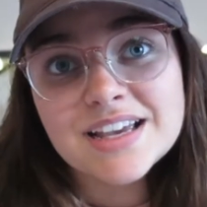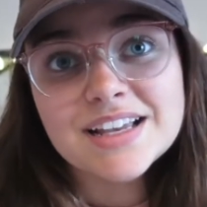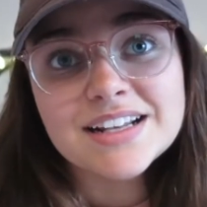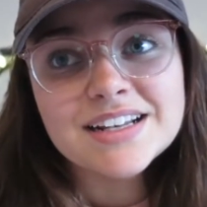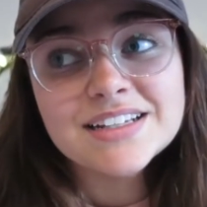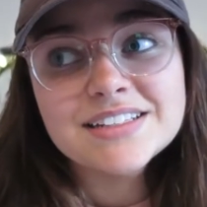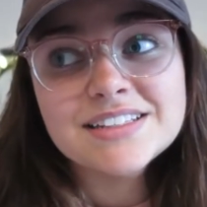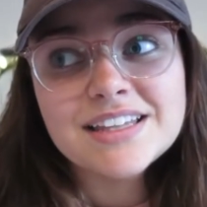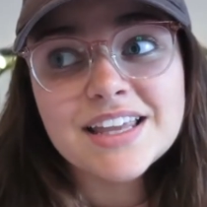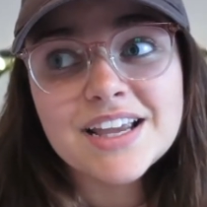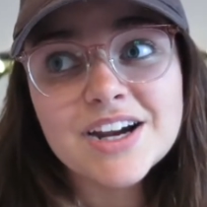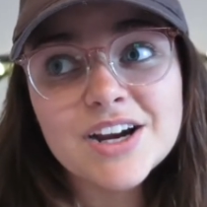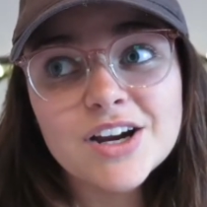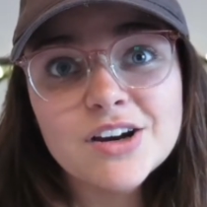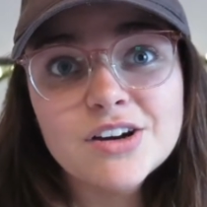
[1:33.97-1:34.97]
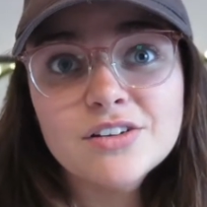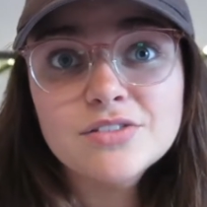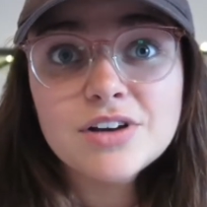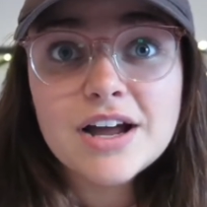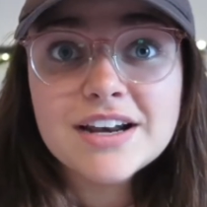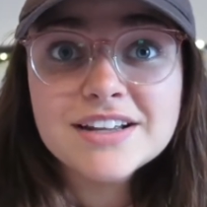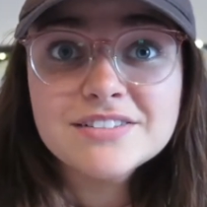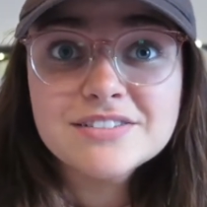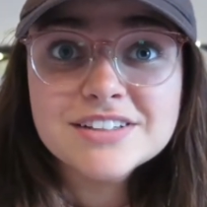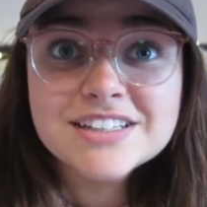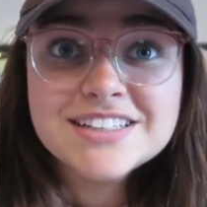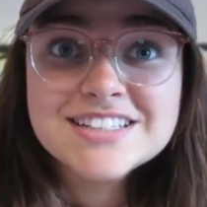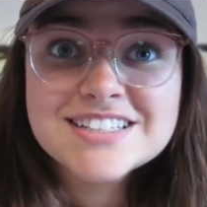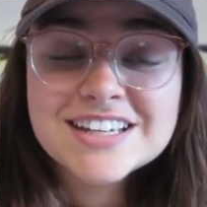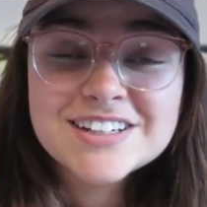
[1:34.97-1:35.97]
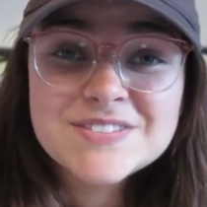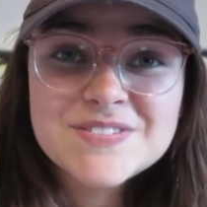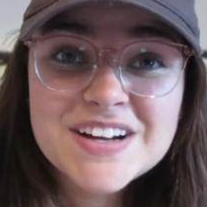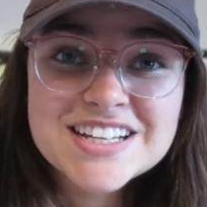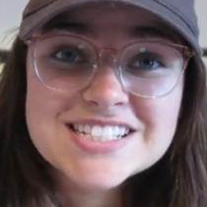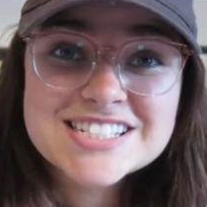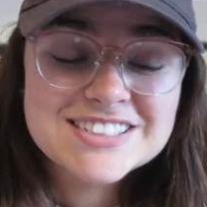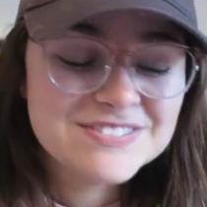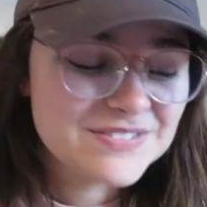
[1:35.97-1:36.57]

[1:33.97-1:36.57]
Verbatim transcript: and they are at a really discounted price.